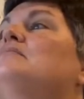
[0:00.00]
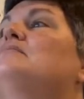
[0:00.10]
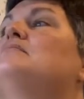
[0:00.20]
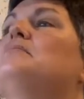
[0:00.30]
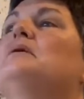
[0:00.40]

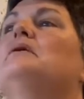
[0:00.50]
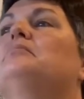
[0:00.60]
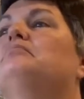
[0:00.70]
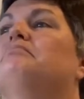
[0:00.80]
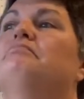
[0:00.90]
But
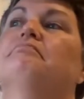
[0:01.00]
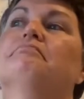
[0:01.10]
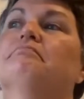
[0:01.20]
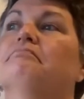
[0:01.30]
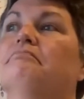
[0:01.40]

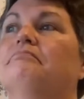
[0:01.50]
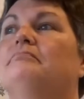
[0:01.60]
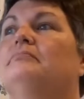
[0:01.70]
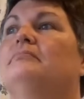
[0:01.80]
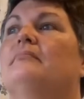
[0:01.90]

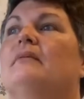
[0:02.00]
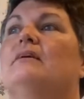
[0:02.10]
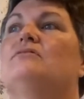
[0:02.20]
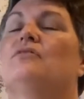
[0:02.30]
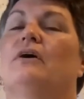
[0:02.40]

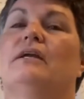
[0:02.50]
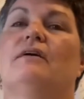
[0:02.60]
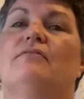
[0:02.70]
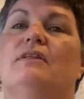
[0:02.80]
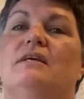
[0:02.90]
there's not
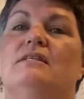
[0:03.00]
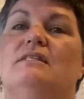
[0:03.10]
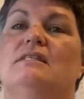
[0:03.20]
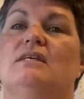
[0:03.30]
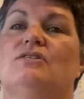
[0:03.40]
enough there to
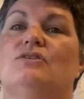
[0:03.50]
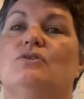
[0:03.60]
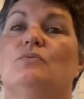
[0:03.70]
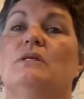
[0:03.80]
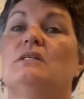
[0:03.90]
see us through
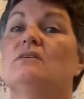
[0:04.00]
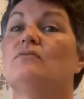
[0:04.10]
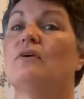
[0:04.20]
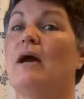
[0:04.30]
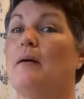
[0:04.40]
the winter
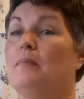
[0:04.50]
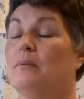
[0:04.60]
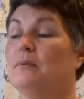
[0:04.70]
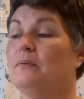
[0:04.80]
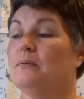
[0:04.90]
for
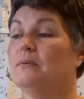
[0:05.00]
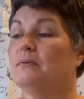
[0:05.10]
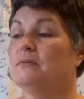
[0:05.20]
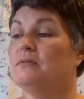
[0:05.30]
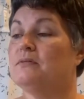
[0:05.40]

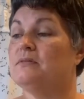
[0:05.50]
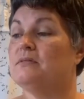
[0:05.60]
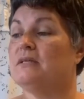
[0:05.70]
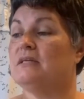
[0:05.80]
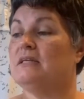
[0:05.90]

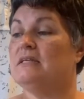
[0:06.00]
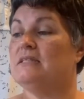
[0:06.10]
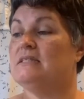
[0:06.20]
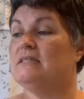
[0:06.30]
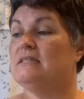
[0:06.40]
apples, at
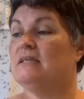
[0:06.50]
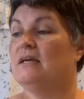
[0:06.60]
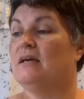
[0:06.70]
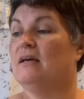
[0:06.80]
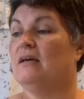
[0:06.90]
least.
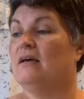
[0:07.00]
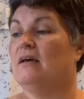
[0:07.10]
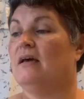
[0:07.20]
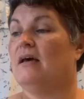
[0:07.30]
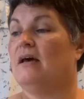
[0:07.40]

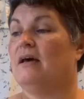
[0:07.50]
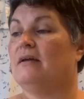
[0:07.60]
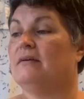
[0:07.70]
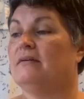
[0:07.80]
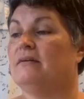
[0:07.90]

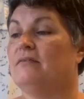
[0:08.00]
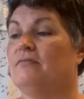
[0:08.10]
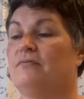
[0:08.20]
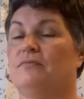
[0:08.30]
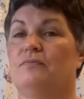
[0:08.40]
And if
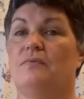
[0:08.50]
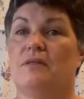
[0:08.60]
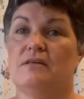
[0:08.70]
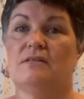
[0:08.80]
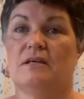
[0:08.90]

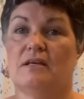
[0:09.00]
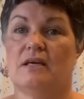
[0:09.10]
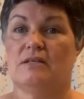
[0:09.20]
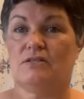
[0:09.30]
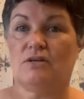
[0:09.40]
things are going to
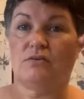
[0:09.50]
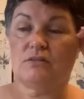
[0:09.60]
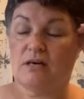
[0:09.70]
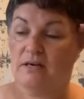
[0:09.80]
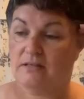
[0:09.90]
get so
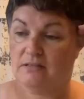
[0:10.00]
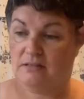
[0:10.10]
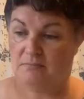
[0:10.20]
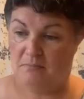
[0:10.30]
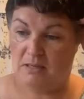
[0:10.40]
tight
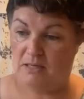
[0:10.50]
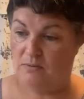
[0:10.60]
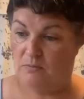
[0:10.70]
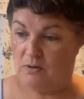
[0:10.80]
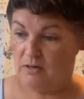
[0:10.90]

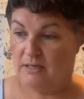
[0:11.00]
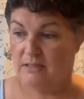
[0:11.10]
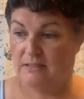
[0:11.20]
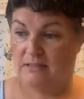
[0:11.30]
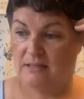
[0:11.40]

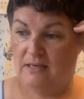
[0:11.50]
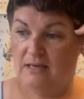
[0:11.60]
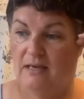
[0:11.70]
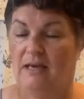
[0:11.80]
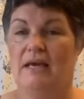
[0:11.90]
money-wise,
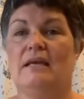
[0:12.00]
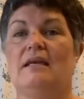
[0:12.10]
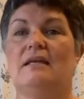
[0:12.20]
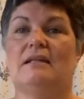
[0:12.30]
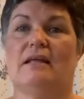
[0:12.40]

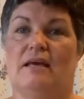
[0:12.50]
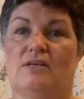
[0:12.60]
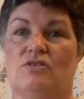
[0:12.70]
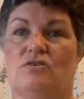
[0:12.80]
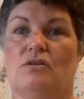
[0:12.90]
any little
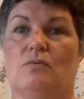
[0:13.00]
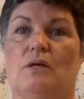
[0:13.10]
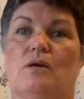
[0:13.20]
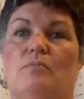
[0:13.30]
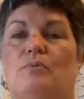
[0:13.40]
extra that
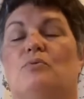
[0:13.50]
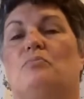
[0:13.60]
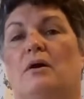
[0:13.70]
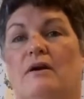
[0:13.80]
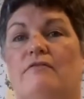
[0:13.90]
we can put
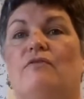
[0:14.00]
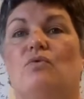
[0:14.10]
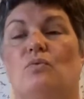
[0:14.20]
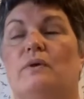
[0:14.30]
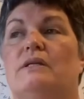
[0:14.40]
by
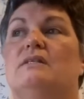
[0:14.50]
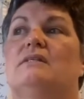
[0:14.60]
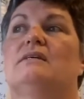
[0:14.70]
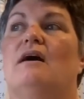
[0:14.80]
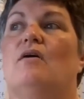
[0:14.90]
for
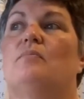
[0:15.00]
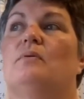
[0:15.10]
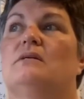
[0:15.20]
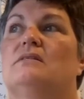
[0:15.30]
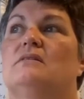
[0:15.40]
winter to
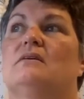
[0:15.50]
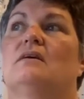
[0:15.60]
help us